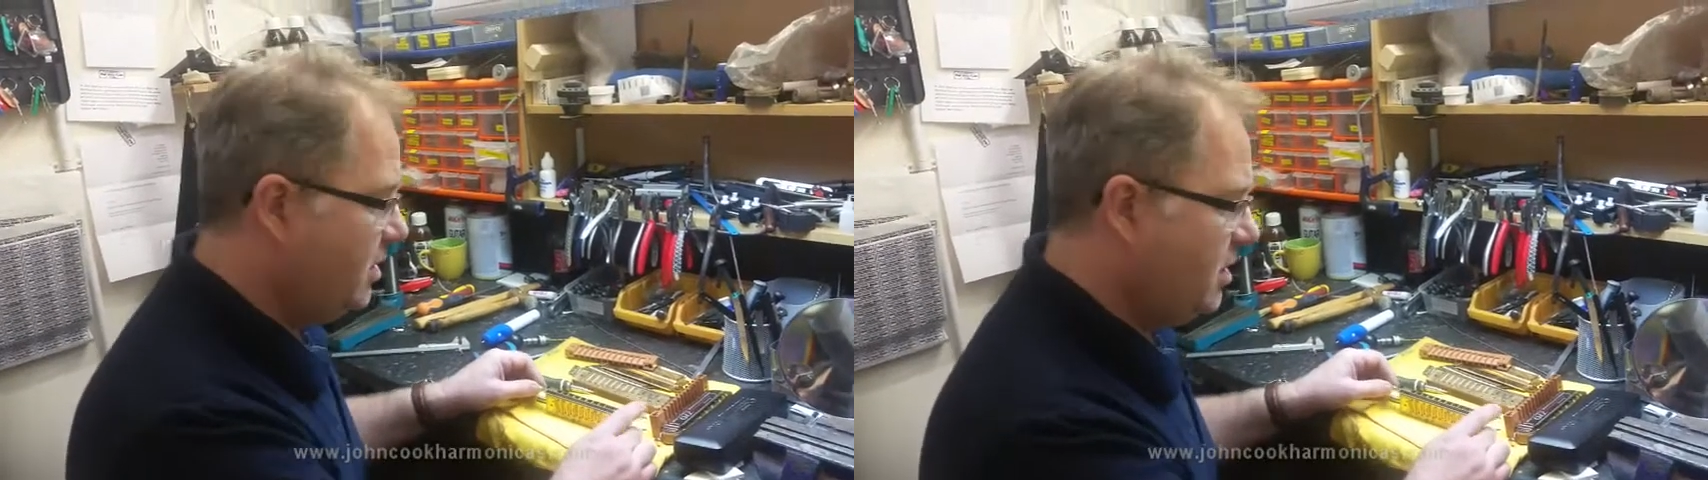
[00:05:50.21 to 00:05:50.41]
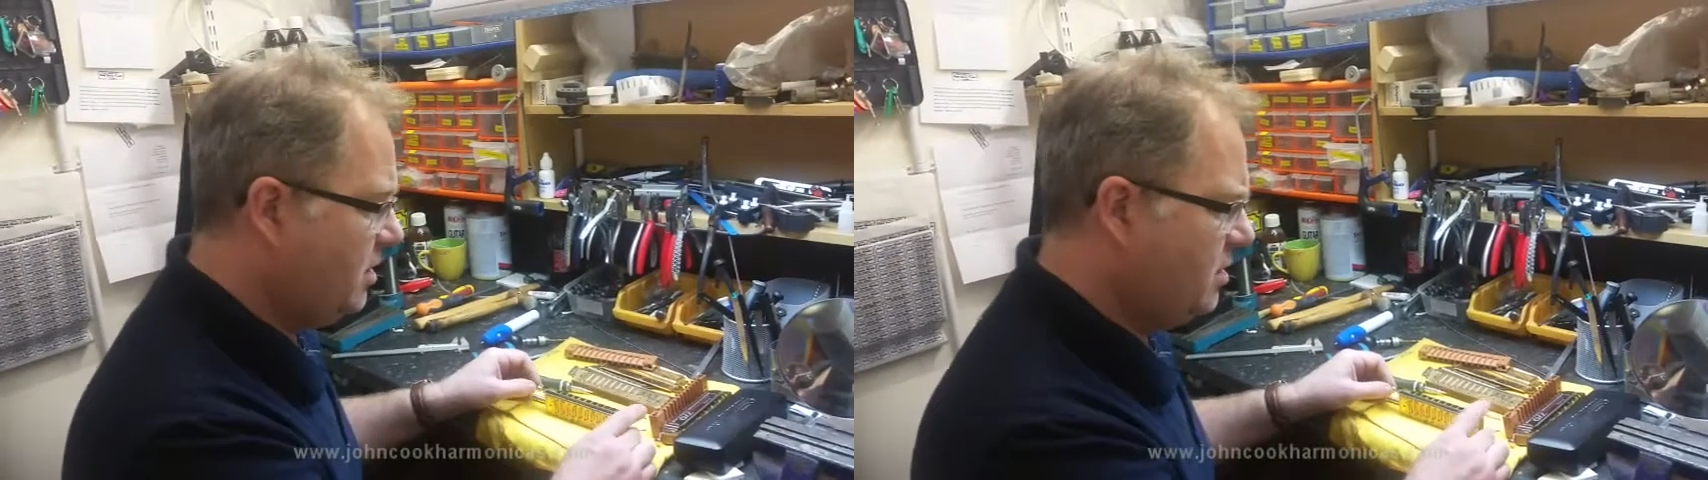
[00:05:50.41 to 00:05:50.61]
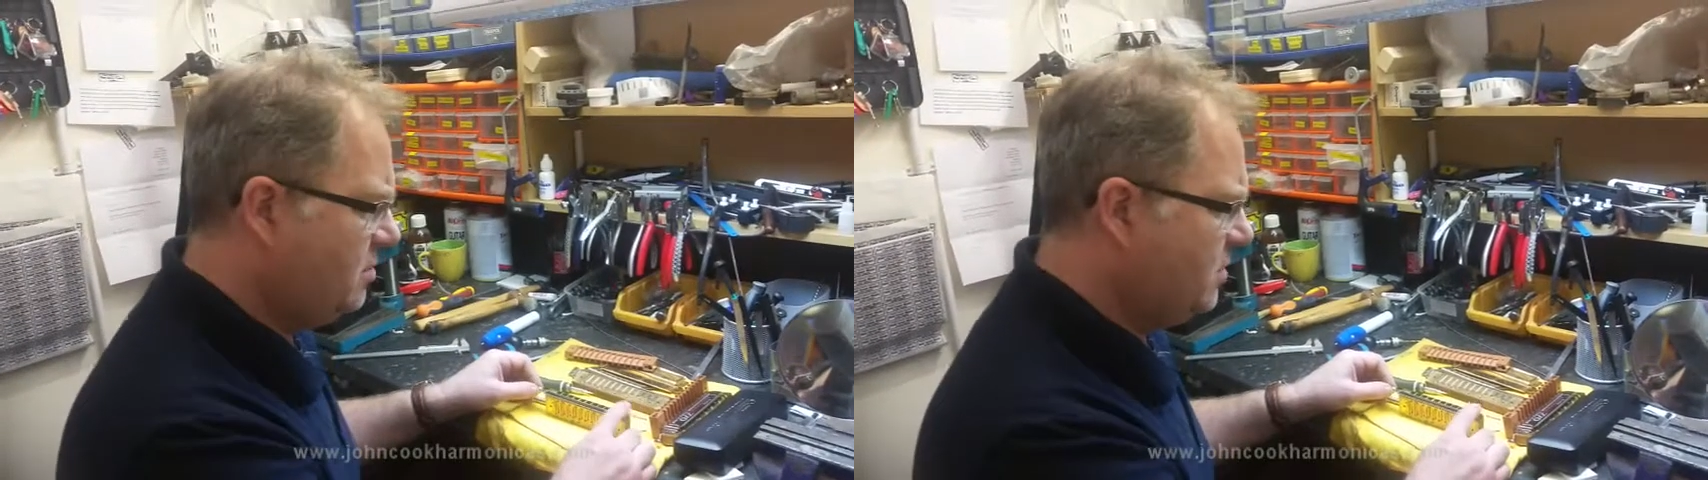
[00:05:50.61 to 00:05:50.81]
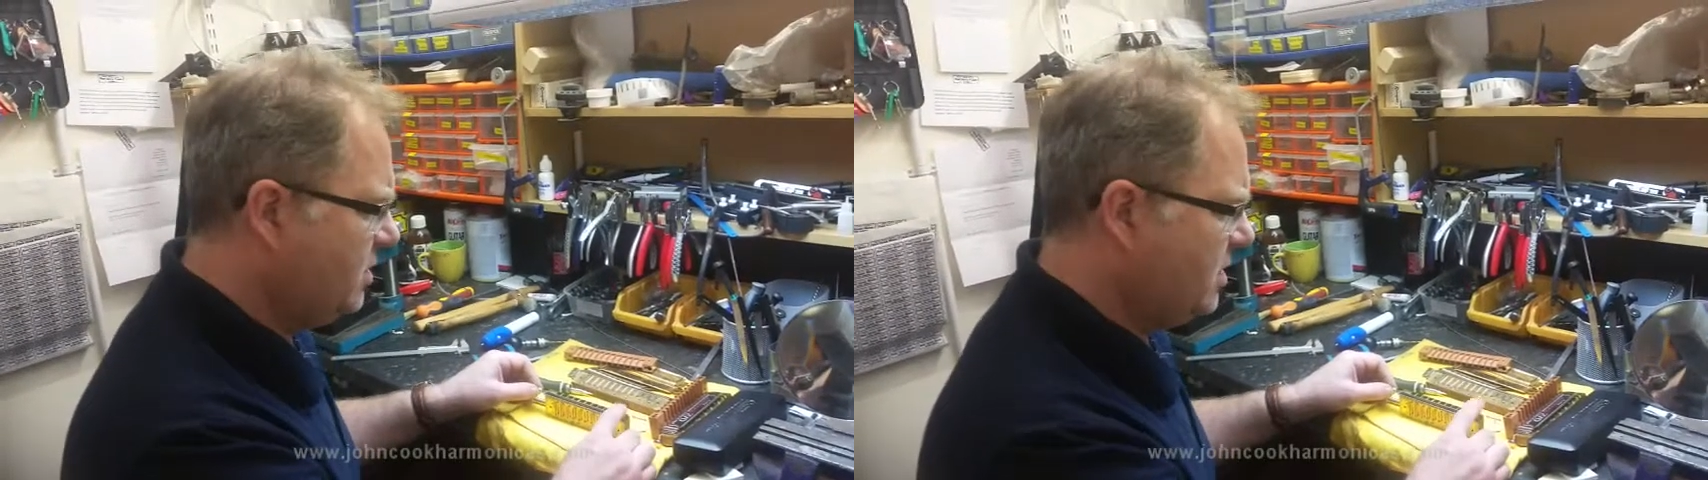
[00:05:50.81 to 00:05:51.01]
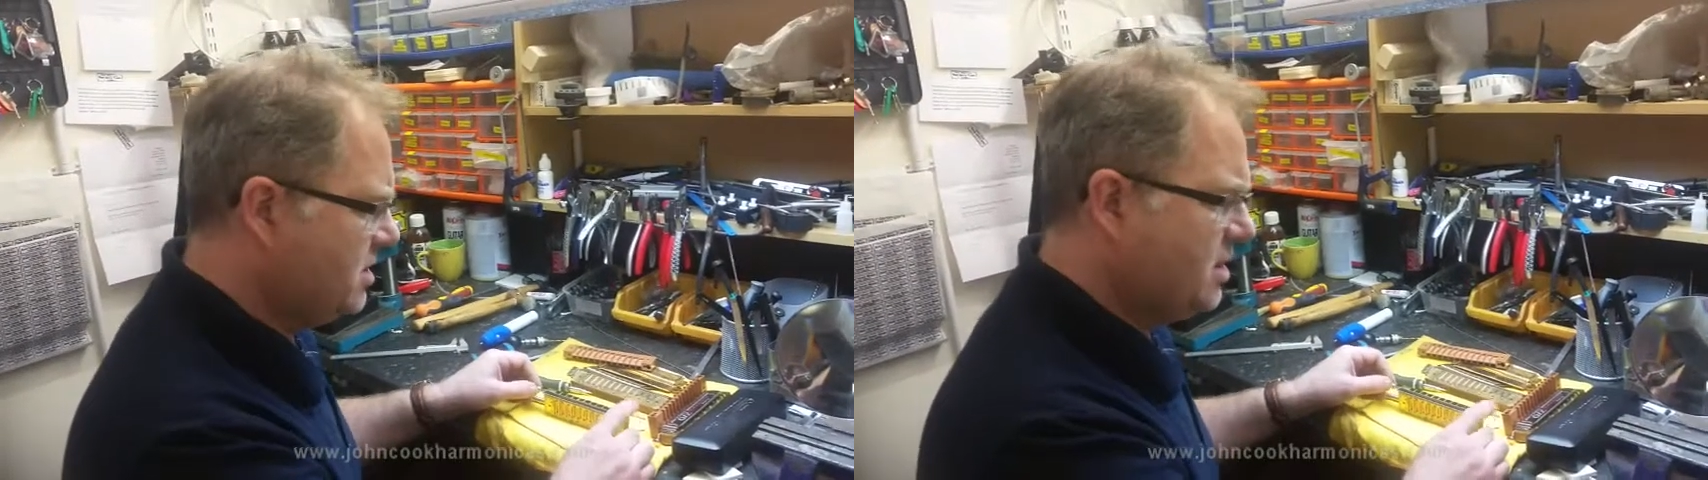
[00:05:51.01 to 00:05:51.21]
um, I
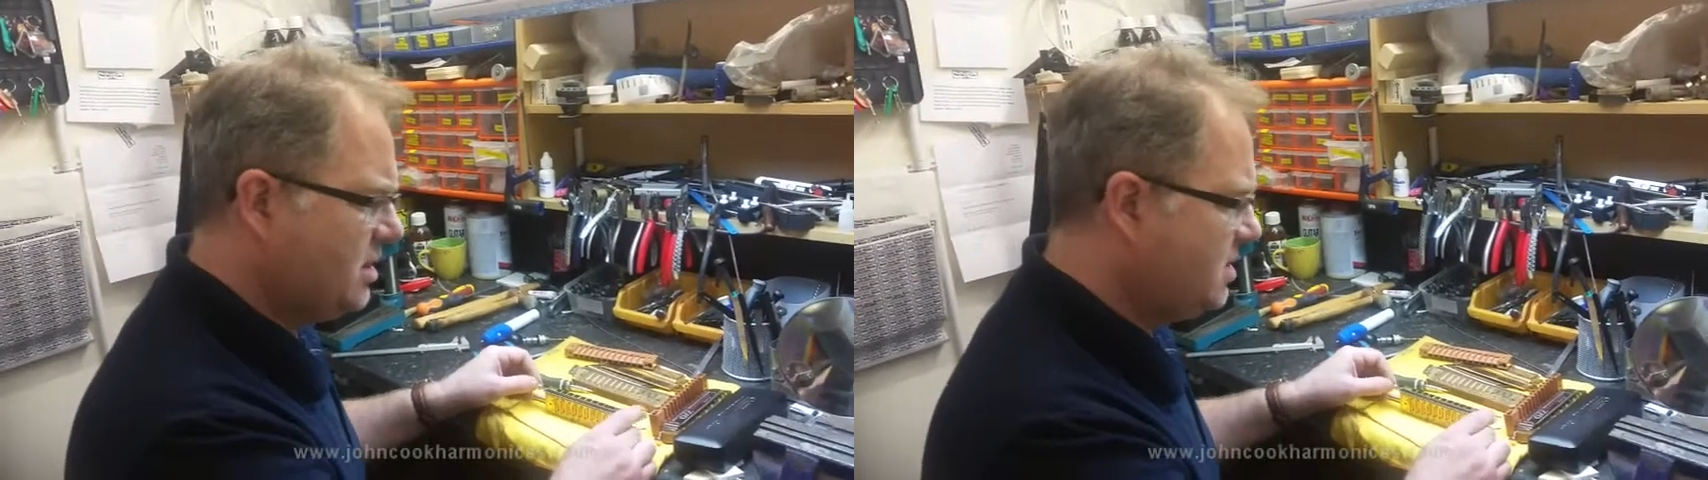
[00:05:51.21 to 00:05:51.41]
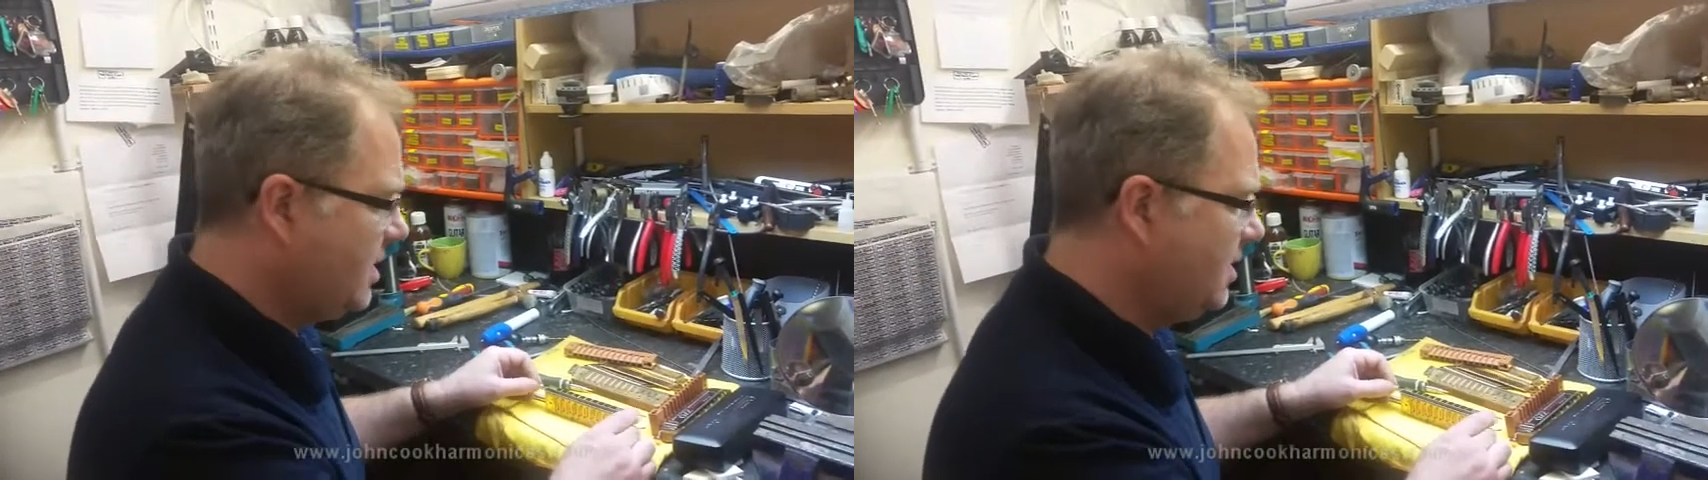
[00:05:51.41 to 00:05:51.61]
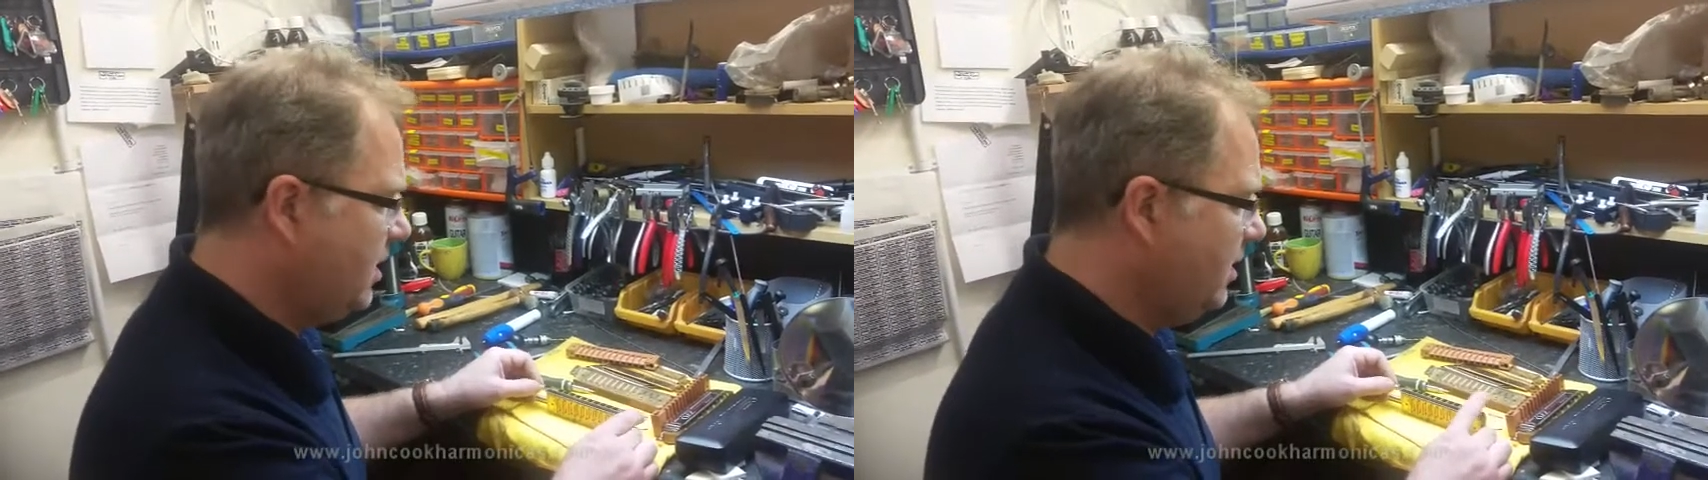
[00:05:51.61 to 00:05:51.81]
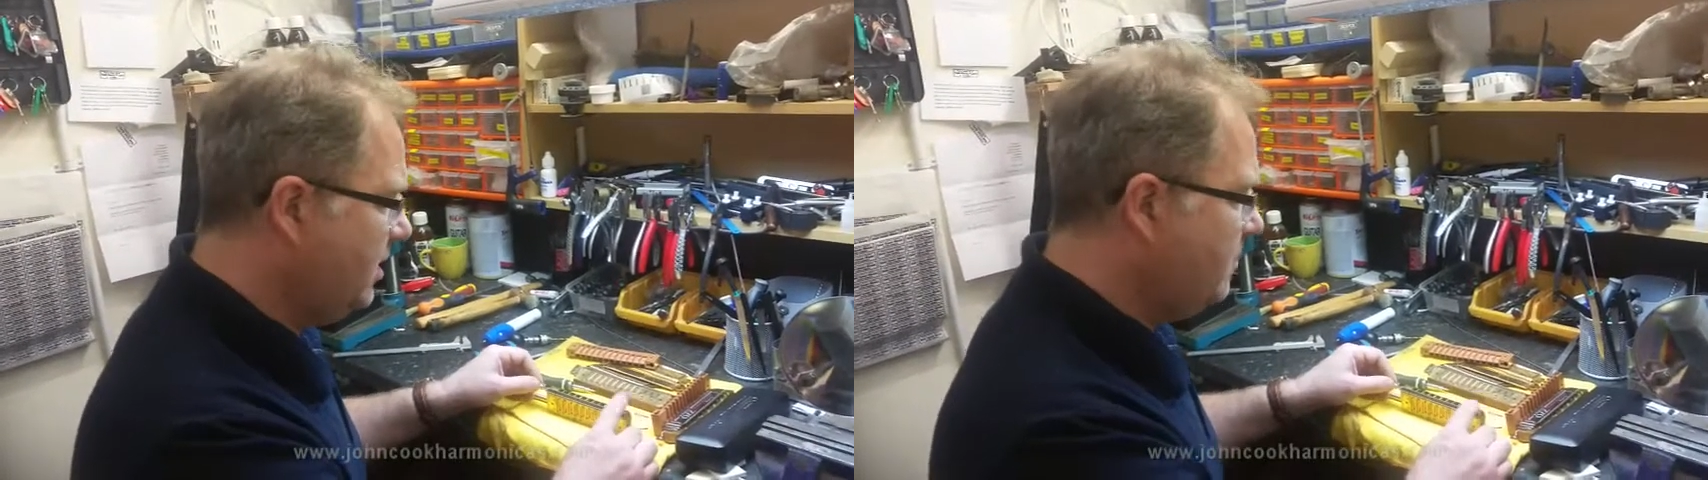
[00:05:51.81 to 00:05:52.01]
think it's next Sunday,